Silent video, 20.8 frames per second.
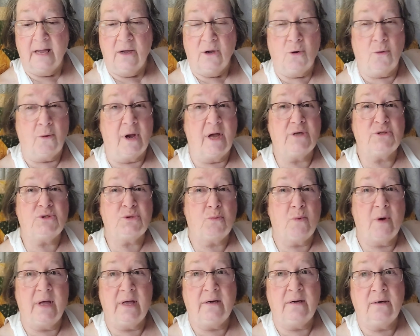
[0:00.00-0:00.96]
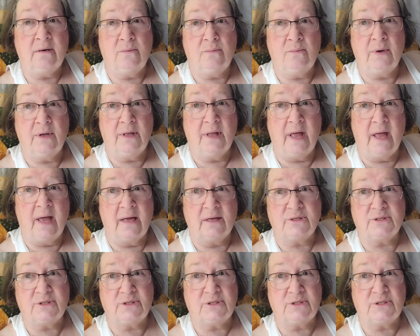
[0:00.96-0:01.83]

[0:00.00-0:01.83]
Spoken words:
graduated with as a